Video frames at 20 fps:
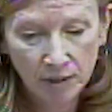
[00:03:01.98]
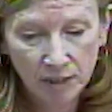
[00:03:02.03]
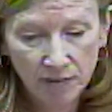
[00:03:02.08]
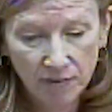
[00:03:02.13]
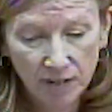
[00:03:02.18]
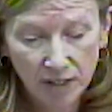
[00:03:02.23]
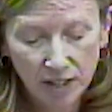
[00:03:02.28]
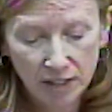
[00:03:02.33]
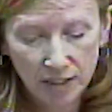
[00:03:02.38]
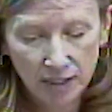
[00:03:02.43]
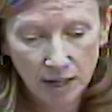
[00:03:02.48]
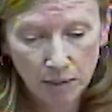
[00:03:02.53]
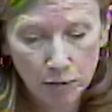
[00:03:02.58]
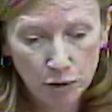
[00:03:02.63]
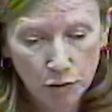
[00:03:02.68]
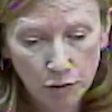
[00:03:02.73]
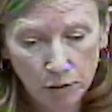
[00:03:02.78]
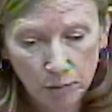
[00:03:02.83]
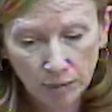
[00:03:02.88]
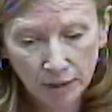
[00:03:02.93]
of the
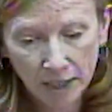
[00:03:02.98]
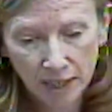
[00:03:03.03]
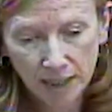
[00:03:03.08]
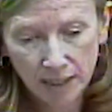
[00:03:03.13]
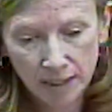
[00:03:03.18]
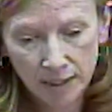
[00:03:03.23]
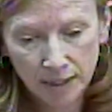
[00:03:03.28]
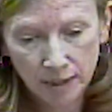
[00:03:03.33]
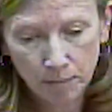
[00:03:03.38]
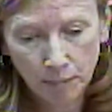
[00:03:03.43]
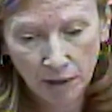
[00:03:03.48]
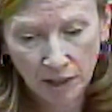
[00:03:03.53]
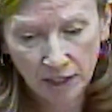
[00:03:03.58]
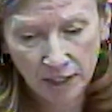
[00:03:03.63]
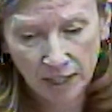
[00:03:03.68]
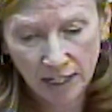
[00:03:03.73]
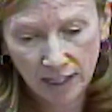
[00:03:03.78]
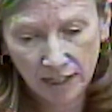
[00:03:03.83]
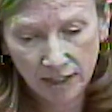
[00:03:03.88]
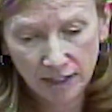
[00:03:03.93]
conceptual plans, market
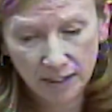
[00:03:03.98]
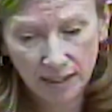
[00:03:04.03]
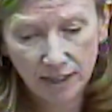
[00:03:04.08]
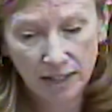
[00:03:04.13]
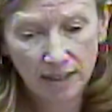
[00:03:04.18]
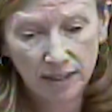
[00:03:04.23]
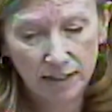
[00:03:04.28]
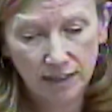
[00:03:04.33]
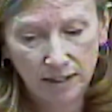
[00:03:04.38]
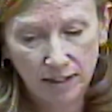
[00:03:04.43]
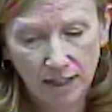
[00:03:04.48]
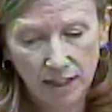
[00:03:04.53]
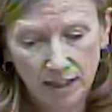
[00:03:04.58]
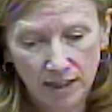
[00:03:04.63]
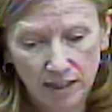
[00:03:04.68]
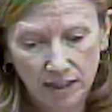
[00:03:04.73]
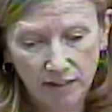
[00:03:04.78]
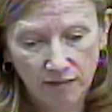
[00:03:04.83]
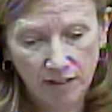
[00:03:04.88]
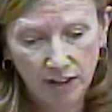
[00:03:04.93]
analysis, and
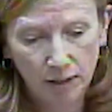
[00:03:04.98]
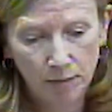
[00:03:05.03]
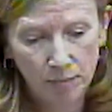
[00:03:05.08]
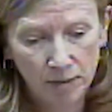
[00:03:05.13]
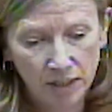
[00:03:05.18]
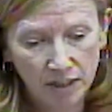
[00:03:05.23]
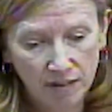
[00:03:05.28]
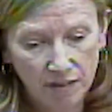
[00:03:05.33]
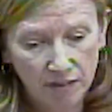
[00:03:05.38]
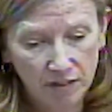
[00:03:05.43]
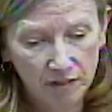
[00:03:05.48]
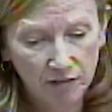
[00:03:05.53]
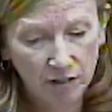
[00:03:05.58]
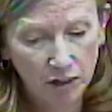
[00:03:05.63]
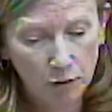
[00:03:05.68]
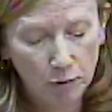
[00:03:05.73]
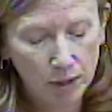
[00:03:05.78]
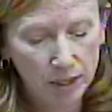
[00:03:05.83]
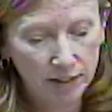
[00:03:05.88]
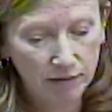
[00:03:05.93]
the development of the
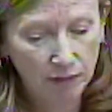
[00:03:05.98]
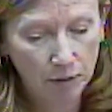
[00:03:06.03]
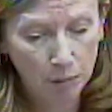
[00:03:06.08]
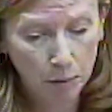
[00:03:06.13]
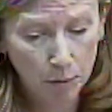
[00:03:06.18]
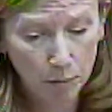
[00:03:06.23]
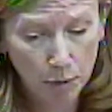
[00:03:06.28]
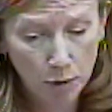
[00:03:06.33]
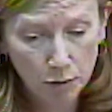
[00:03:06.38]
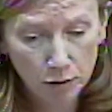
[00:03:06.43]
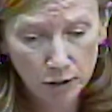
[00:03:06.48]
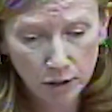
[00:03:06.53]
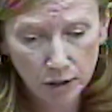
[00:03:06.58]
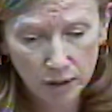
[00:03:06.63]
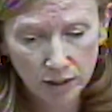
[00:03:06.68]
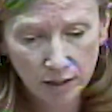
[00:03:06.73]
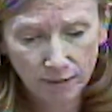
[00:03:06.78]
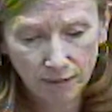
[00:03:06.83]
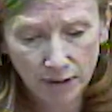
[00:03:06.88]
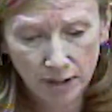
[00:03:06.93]
request for
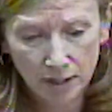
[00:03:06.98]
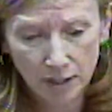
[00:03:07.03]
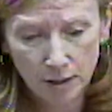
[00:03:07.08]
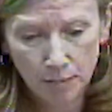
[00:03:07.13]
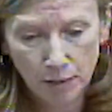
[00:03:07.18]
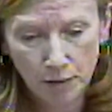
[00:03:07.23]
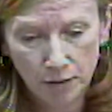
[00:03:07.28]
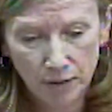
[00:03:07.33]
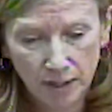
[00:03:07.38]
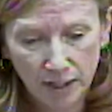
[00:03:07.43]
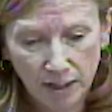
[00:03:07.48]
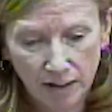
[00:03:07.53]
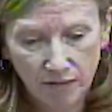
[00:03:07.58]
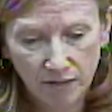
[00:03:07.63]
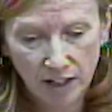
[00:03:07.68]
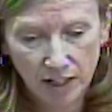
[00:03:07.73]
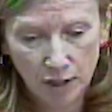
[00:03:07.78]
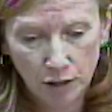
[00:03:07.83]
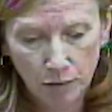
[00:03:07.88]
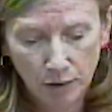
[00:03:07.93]
proposals for disposing of
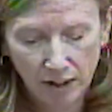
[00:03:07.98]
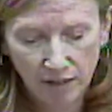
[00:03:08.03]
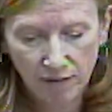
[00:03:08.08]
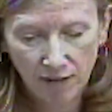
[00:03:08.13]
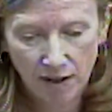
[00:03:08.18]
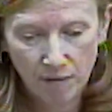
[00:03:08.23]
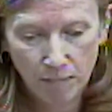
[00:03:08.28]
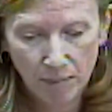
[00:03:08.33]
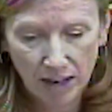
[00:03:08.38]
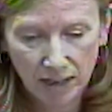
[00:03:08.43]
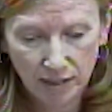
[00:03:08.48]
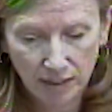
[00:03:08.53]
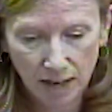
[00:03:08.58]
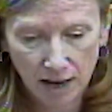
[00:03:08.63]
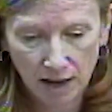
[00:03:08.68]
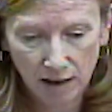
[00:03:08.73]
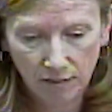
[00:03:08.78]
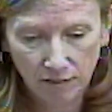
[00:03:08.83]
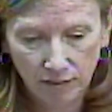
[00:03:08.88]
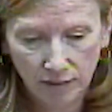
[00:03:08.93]
925 Mass
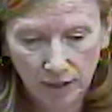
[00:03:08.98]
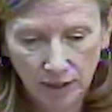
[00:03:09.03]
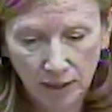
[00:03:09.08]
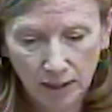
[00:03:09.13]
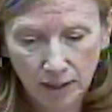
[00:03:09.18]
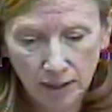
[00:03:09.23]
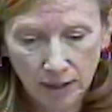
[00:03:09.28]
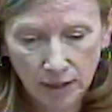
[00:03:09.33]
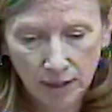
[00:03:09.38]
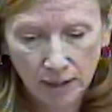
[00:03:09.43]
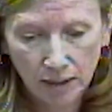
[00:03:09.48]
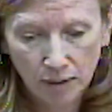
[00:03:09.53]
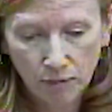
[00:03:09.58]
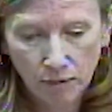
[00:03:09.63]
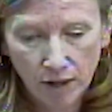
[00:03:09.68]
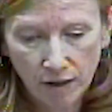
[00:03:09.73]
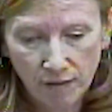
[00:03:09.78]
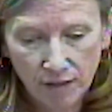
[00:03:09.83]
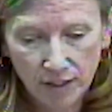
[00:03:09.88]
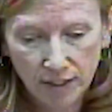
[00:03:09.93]
Ave.
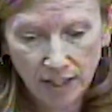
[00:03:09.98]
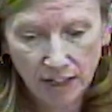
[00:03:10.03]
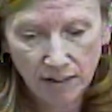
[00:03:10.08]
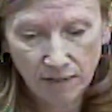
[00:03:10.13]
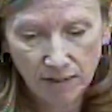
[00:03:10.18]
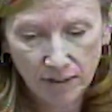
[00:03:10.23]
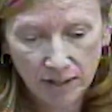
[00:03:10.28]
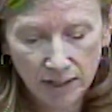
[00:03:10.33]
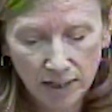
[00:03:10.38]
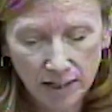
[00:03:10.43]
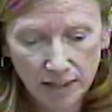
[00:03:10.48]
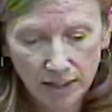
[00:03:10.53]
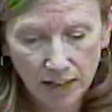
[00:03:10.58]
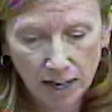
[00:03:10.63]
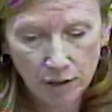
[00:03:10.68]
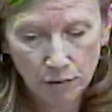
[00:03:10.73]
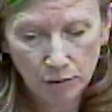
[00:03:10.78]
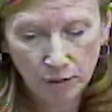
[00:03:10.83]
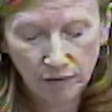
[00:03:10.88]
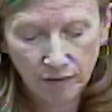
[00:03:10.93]
We have a site visit
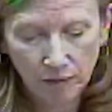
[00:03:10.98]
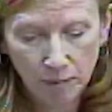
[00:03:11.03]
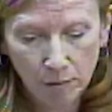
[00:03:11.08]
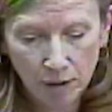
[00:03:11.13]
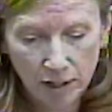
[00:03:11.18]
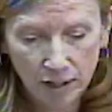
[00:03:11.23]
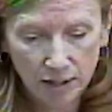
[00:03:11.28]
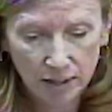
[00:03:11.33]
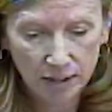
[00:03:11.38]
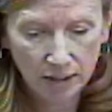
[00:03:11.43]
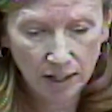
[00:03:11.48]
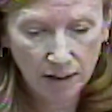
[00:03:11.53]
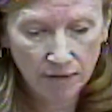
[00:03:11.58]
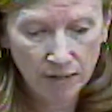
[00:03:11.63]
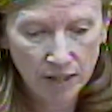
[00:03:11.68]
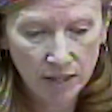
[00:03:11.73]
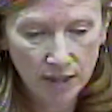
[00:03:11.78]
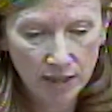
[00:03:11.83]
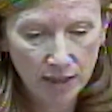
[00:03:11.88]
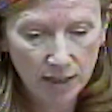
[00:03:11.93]
scheduled for March
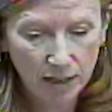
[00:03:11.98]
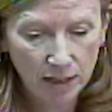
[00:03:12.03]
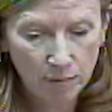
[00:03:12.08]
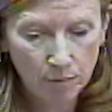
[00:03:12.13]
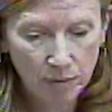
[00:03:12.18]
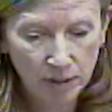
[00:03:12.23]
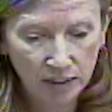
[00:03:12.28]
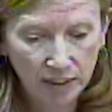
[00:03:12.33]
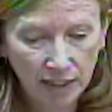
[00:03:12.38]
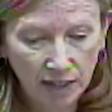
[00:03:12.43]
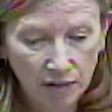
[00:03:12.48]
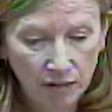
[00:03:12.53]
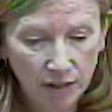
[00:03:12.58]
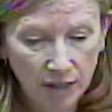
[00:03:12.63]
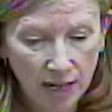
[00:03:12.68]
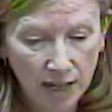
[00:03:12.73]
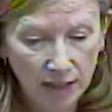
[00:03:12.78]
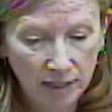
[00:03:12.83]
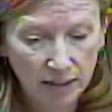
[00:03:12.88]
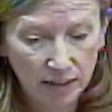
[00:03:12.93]
7th and a build-out
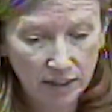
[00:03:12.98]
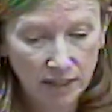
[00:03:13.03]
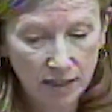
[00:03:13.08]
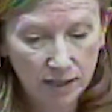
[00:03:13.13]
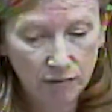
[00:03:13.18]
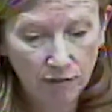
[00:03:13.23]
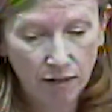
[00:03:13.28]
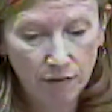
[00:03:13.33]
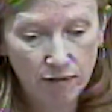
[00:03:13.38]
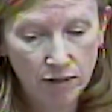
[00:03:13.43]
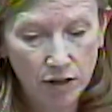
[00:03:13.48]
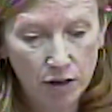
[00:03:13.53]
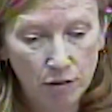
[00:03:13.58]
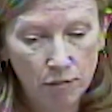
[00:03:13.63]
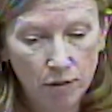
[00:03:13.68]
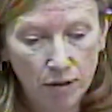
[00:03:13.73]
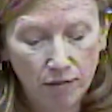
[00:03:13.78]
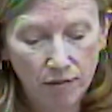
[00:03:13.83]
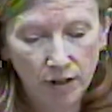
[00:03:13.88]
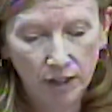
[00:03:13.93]
analysis review
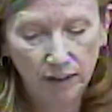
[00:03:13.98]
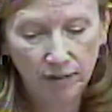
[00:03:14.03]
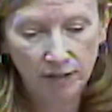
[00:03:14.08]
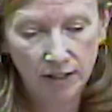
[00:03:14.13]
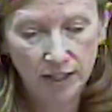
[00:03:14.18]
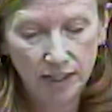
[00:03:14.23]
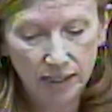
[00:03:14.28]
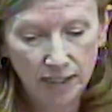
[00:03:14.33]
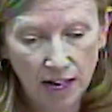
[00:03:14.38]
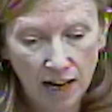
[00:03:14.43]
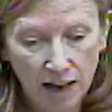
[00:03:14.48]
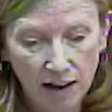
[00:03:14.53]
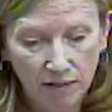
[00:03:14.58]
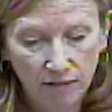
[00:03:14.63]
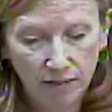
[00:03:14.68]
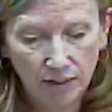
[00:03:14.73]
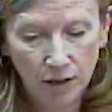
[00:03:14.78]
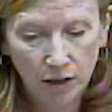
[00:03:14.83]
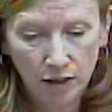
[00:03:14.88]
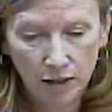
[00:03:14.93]
with relevant
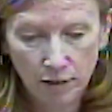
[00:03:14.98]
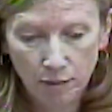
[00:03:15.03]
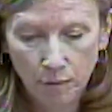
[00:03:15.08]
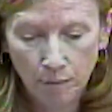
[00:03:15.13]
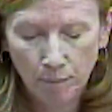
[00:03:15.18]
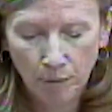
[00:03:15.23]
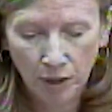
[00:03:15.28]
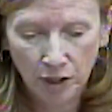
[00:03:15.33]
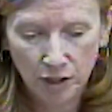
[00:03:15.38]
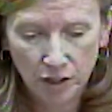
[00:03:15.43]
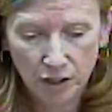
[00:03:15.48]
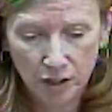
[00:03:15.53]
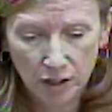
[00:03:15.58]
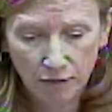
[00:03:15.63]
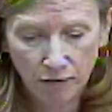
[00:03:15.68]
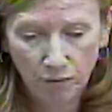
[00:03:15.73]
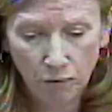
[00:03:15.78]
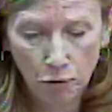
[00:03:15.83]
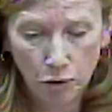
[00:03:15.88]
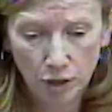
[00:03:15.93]
staff on March
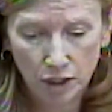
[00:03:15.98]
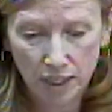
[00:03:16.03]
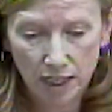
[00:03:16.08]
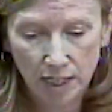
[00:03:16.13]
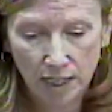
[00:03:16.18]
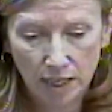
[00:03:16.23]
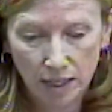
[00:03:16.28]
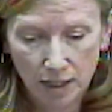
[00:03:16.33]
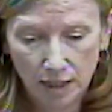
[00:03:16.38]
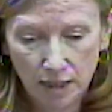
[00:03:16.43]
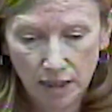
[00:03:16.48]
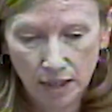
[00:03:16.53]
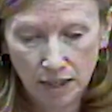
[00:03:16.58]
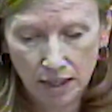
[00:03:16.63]
14th.